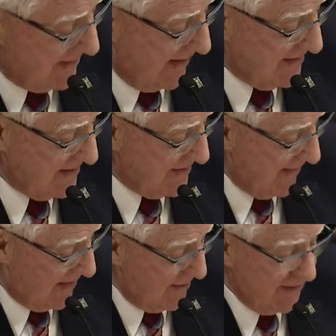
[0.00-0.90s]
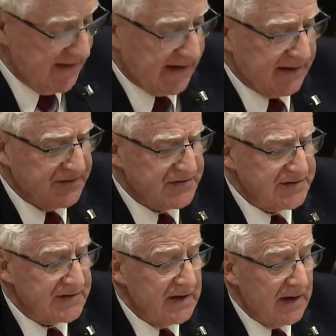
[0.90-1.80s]
licensed veterinary
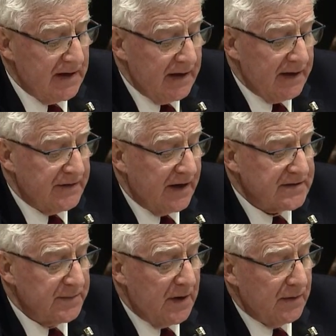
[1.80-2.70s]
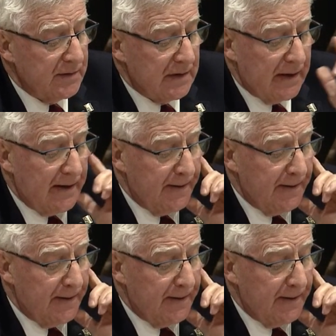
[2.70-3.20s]
technicians, it talks about